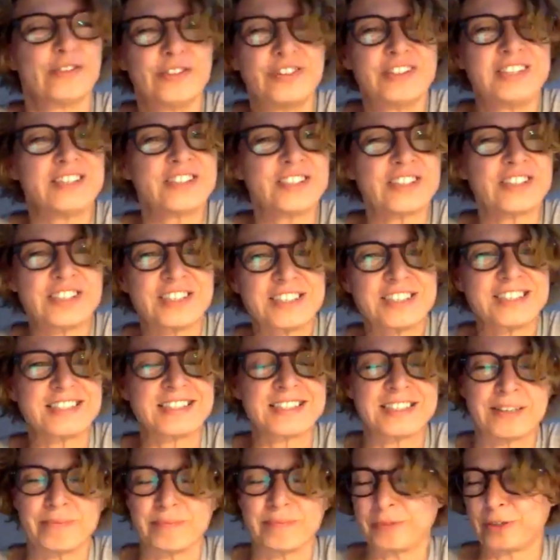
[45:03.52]
these are just
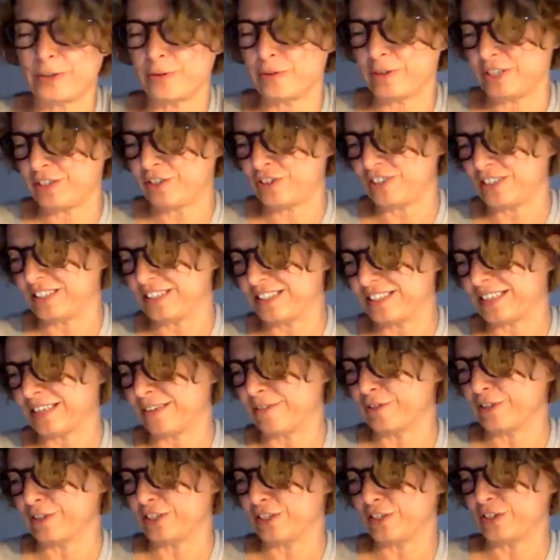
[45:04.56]
some questions I
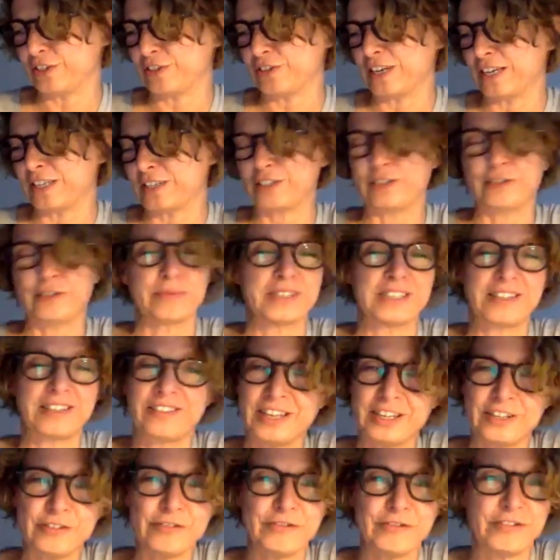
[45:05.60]
wanted to ask you, but
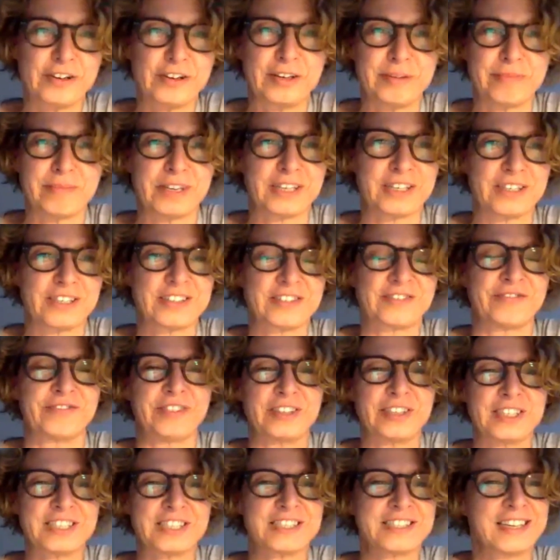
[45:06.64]
thank you very much.
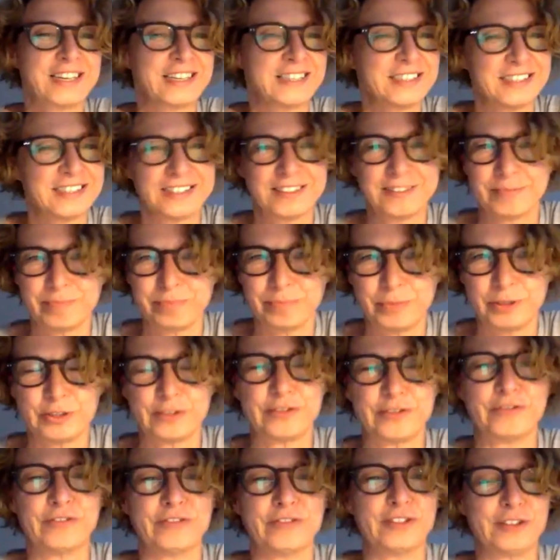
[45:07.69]
Very exciting,
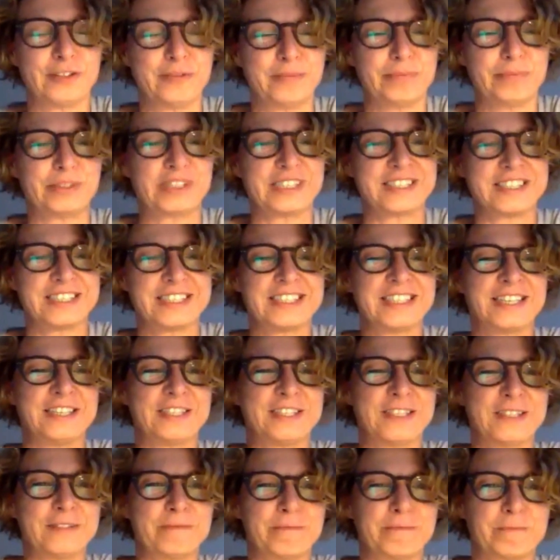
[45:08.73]
beautiful presentation.